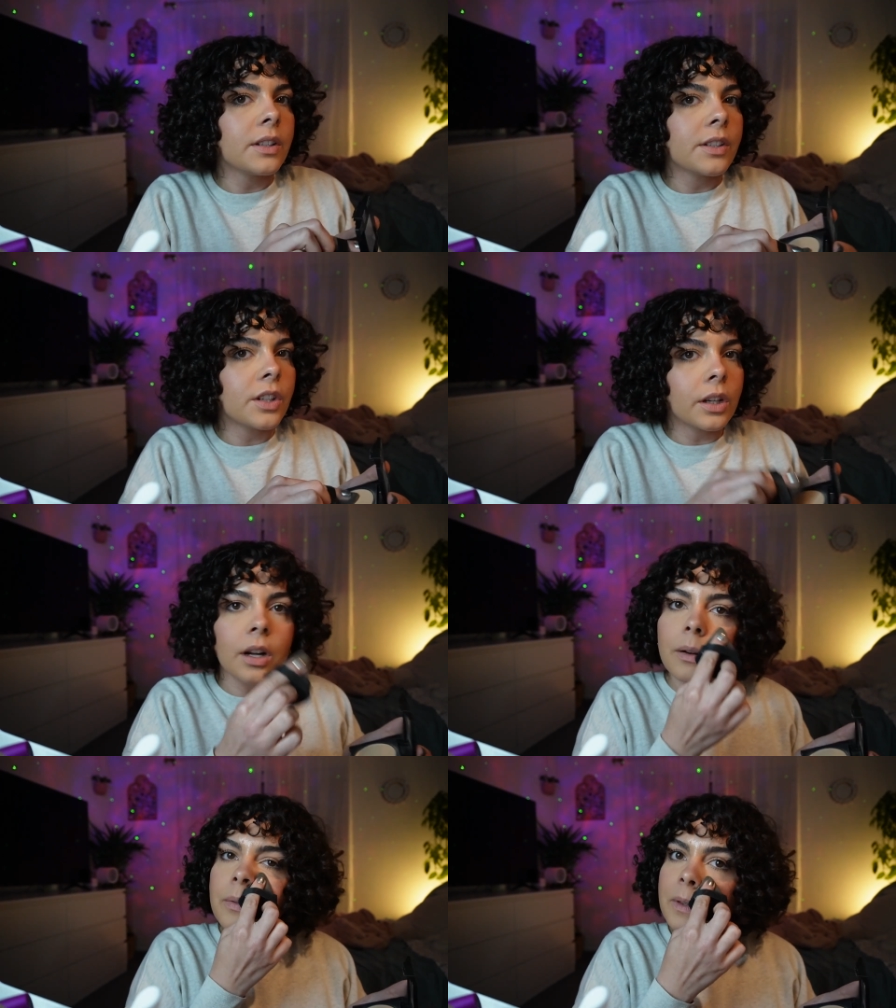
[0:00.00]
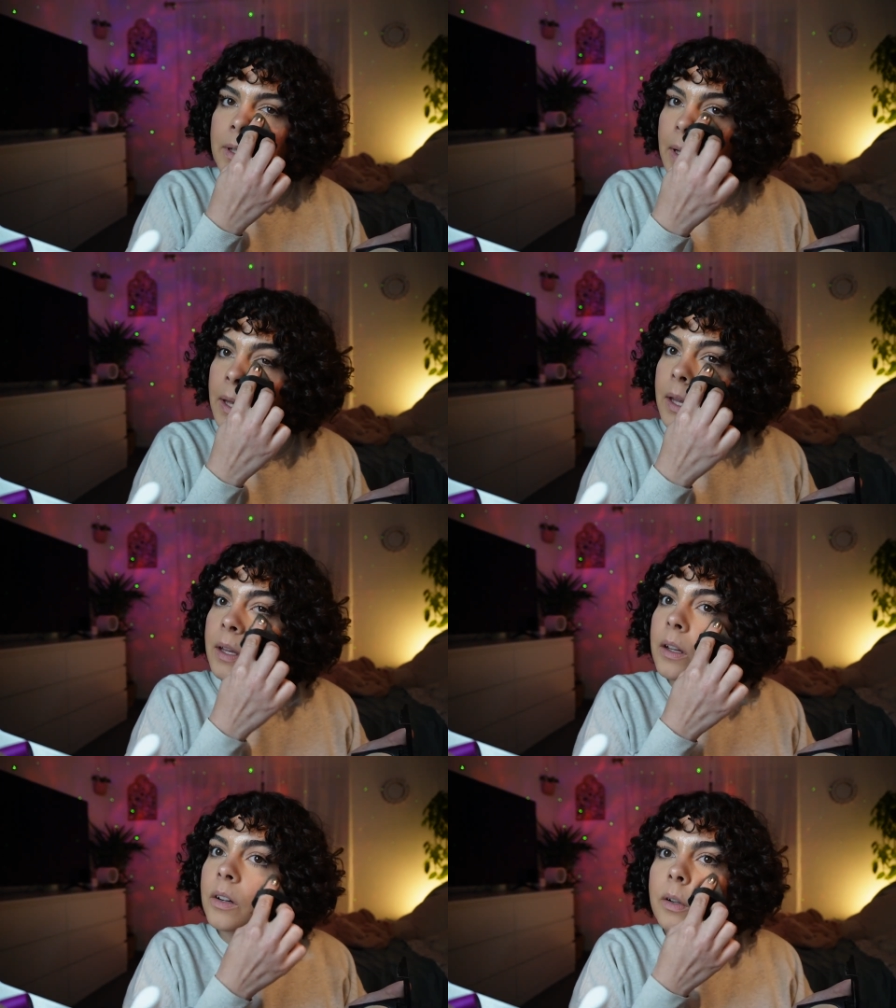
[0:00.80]
starting off the
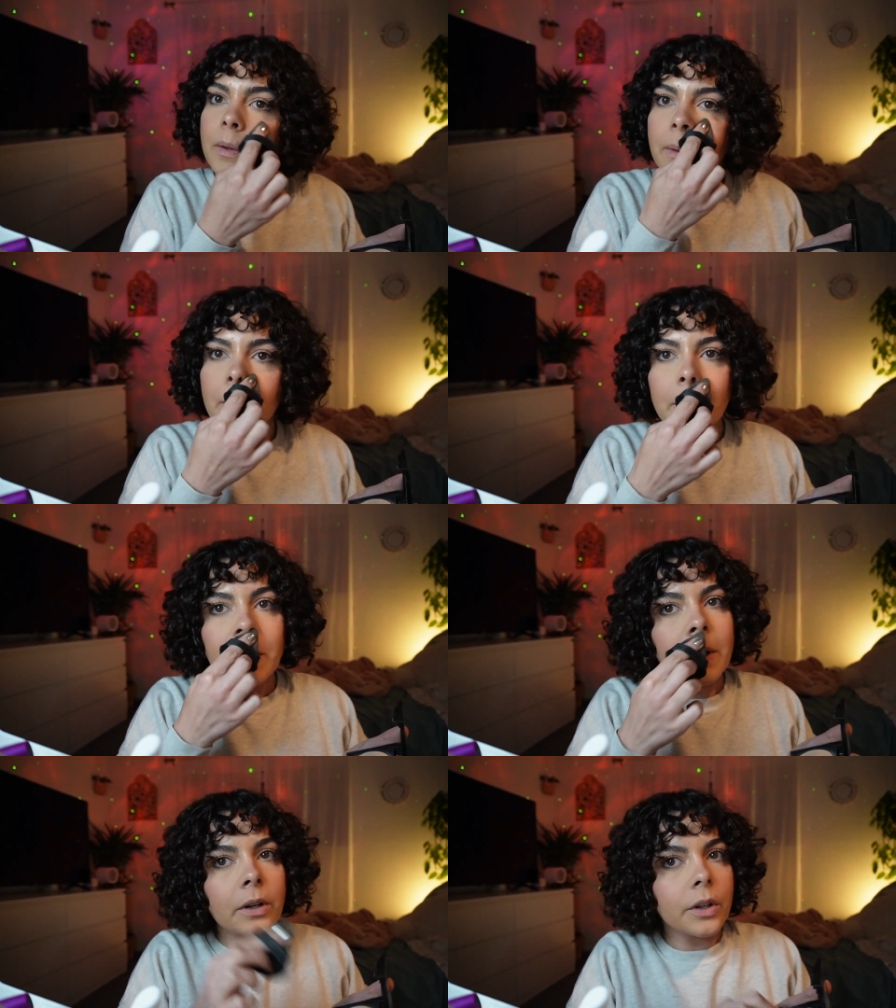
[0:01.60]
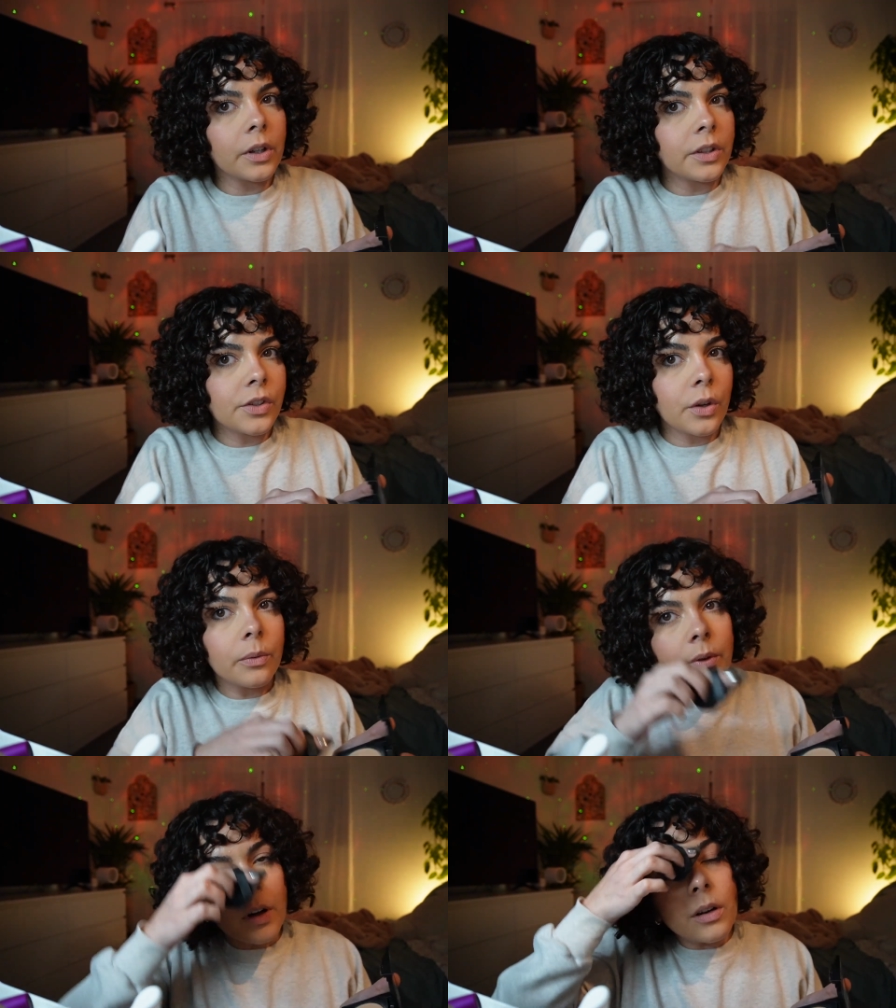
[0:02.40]
day or the year good so
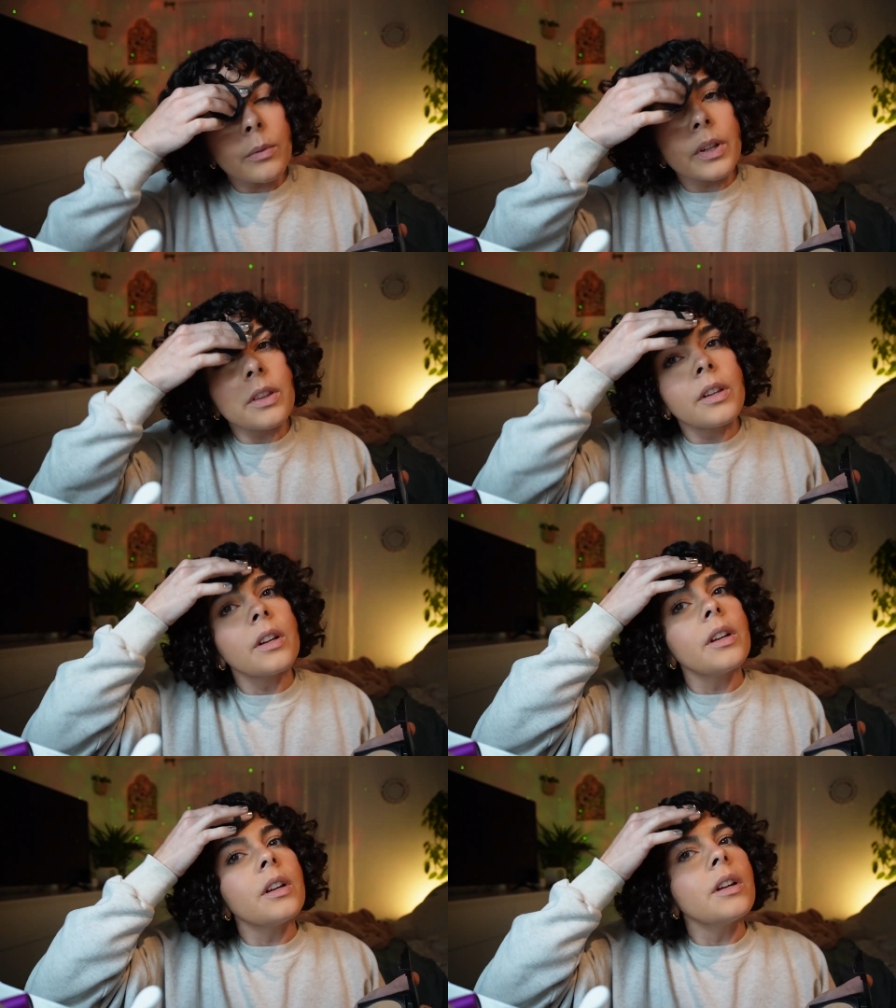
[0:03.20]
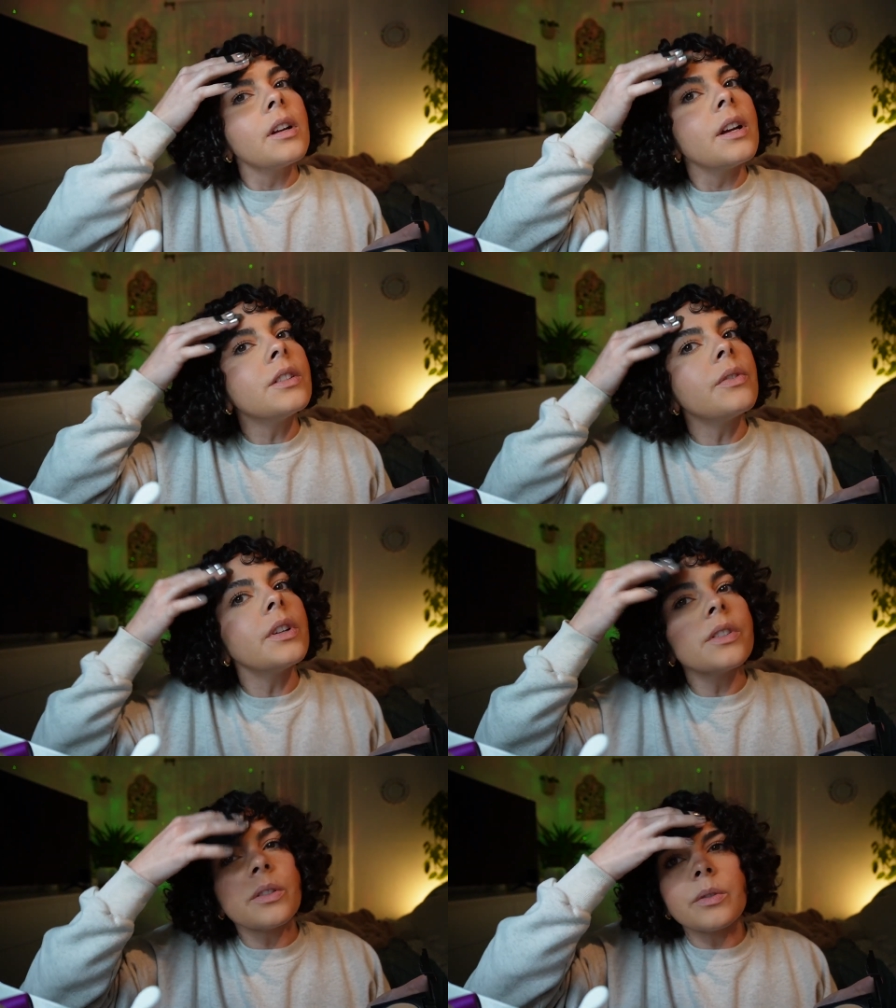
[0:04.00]
far with as far
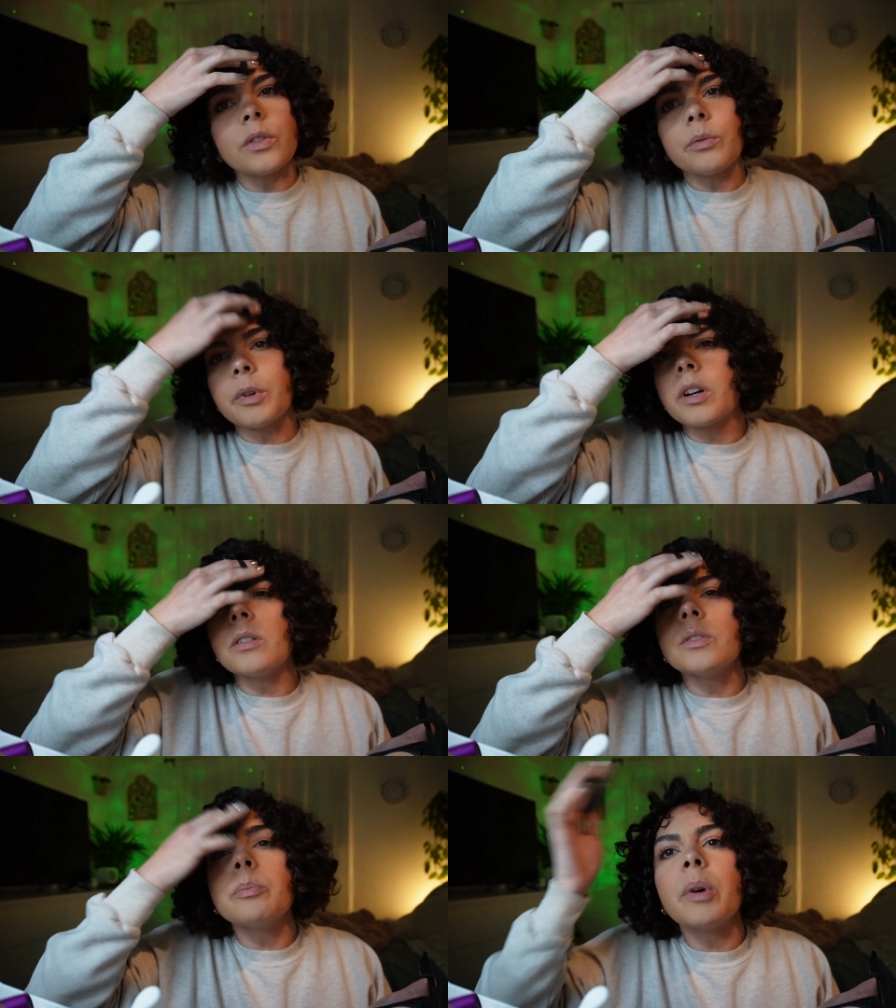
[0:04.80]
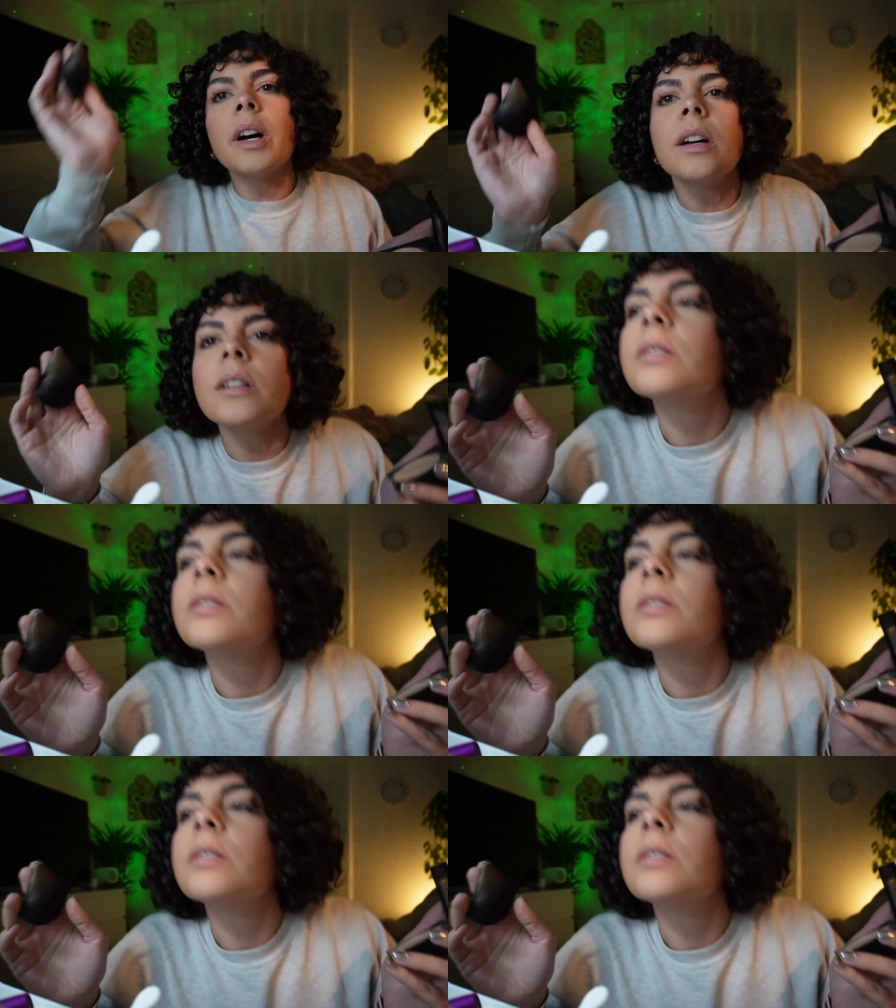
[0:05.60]
as YouTube goes, but